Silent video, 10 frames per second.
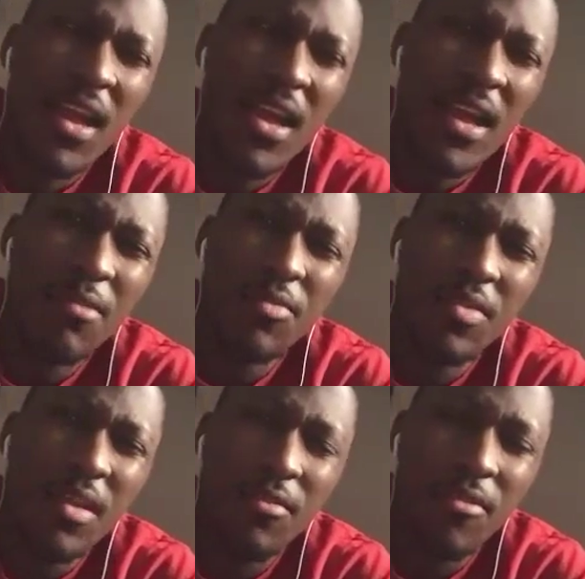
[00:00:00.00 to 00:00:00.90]
I would
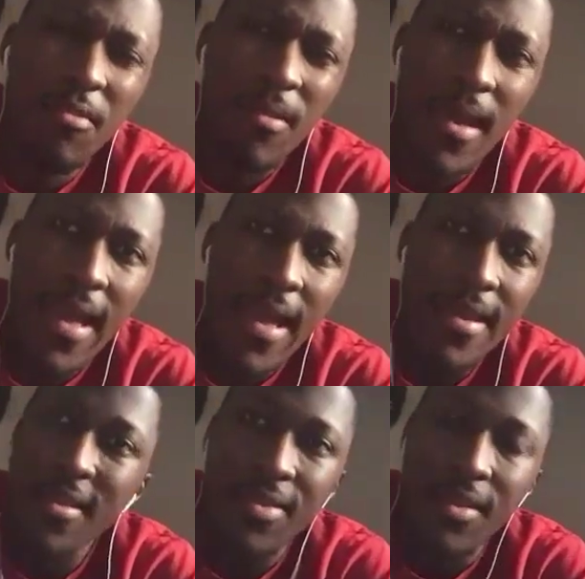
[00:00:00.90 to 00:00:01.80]
say if you had
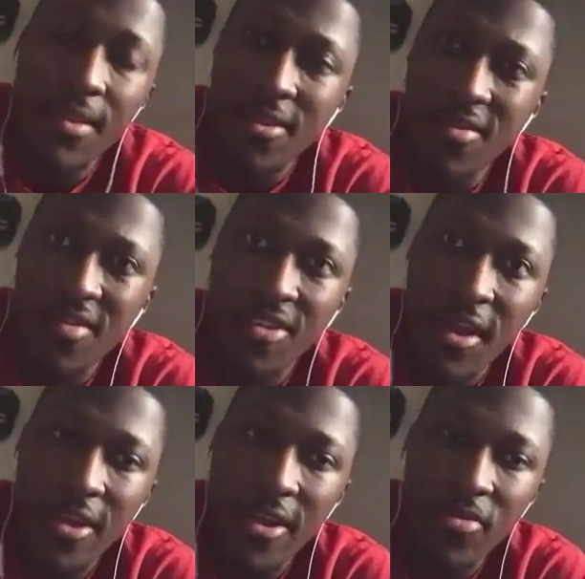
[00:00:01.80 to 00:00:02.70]
anything just to
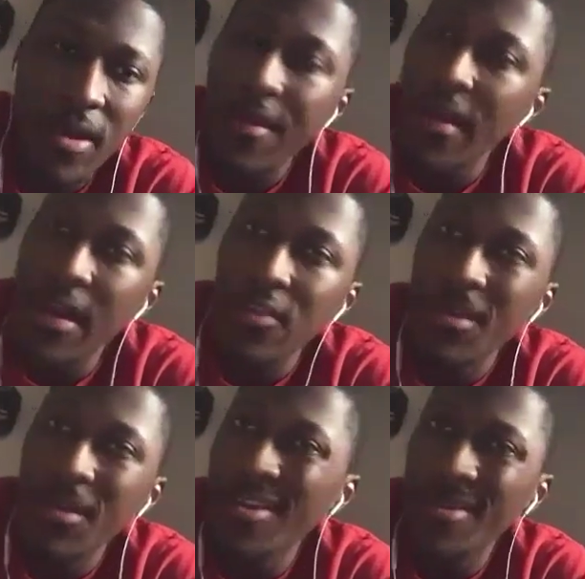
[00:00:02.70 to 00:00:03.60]
change about
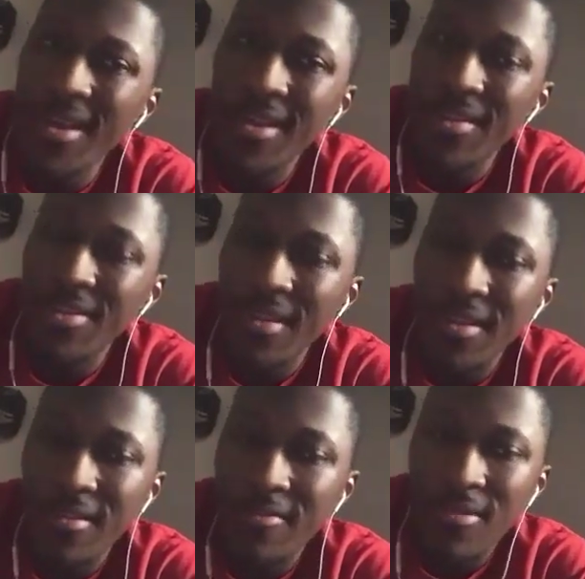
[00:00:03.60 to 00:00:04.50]
cosplay, it could be
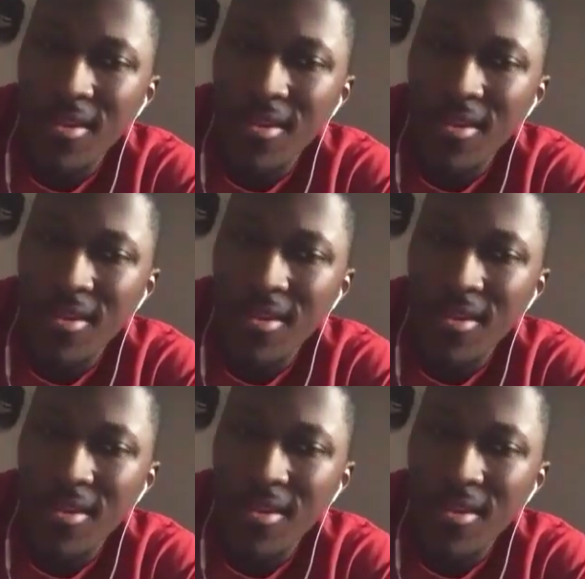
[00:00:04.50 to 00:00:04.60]
anything.